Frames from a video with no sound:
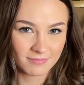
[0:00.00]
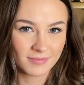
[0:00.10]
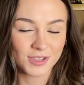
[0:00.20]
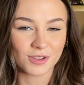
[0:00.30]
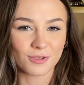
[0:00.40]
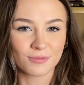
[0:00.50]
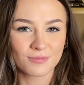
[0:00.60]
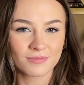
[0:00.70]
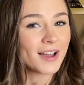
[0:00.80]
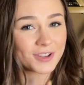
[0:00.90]
So
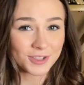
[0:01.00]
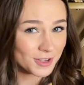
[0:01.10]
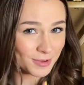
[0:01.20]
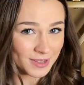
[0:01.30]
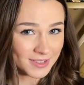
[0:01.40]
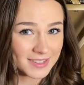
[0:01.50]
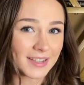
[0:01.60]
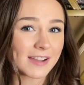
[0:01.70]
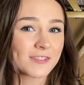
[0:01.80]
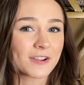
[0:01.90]
I'll show you what it looks
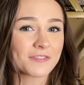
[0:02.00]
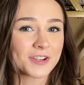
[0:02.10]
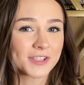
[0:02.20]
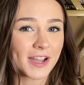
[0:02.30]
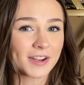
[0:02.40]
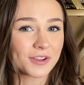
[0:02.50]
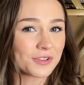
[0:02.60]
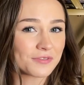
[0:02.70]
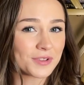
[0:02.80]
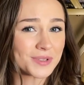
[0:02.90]
like after I finish adding all
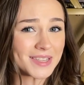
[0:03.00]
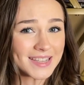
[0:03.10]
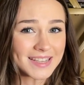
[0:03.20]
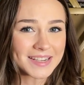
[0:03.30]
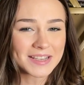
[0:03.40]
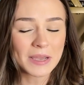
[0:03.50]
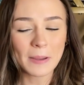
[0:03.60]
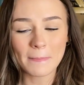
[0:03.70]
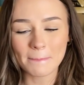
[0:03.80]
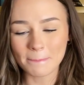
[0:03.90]
of those in,
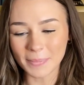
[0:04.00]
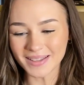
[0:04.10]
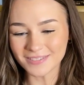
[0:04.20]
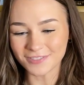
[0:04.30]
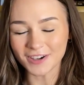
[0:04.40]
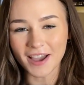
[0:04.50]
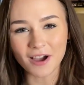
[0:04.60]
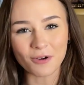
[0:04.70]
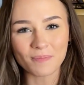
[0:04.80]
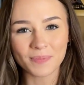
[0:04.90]
but for
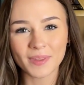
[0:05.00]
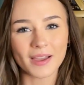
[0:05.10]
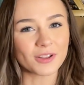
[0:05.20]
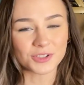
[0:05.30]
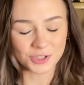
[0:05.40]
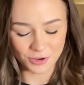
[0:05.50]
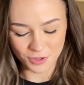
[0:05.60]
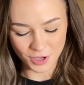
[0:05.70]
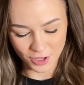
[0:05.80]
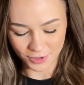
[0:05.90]
now, I'll just show you
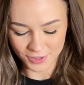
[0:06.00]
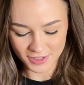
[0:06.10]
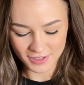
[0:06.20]
the colors.